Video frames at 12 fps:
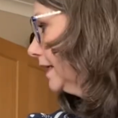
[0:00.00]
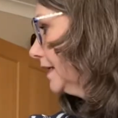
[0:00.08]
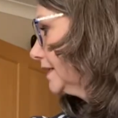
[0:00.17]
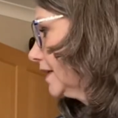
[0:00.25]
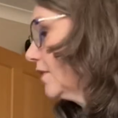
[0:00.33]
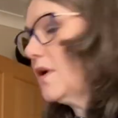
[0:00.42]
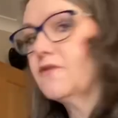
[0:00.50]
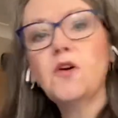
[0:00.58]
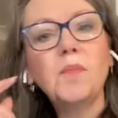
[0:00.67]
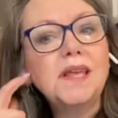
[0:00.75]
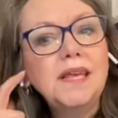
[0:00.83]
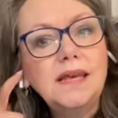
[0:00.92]
So I've got
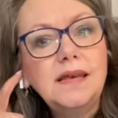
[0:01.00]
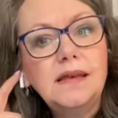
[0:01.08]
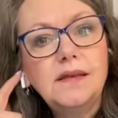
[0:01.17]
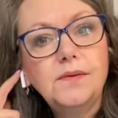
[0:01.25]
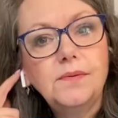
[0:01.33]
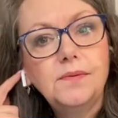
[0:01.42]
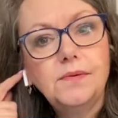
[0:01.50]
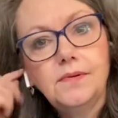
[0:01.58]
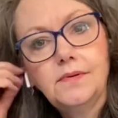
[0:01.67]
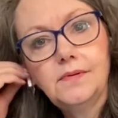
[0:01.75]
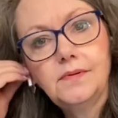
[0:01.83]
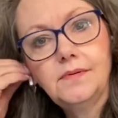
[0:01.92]
my ear
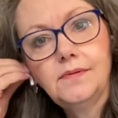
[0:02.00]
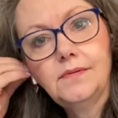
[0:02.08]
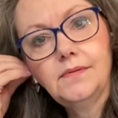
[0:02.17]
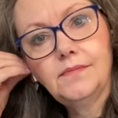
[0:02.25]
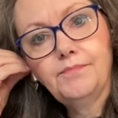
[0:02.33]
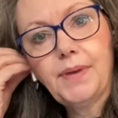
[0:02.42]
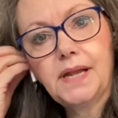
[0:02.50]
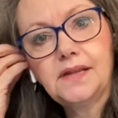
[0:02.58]
bud